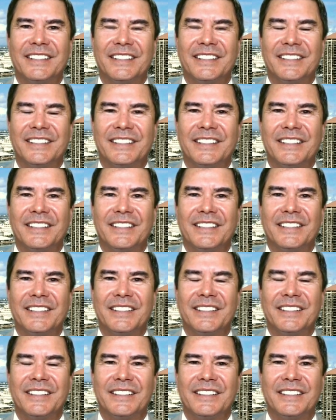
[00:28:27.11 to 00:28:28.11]

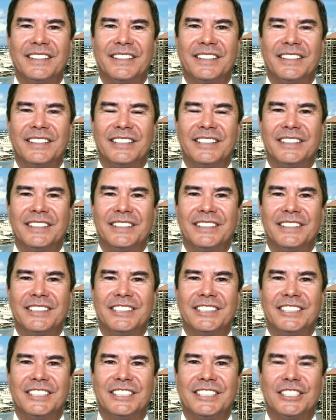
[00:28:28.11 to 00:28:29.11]

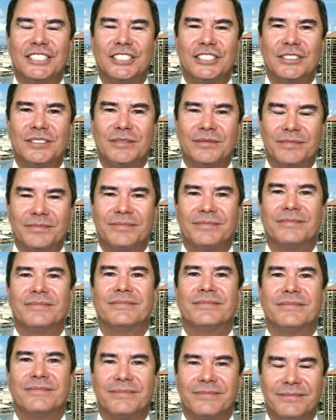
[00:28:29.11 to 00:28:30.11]

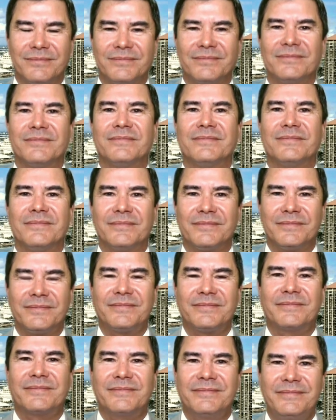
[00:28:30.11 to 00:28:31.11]

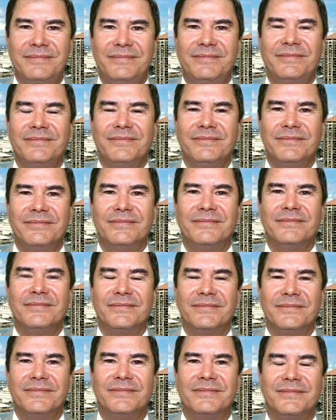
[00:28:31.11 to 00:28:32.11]

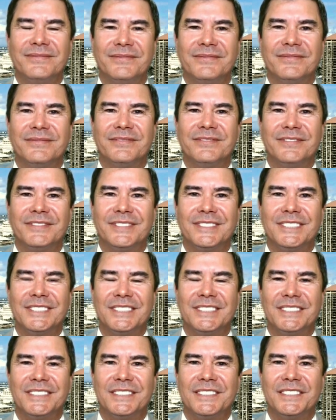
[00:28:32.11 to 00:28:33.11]

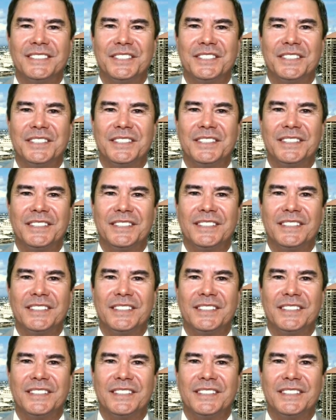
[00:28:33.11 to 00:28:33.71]
[no speech]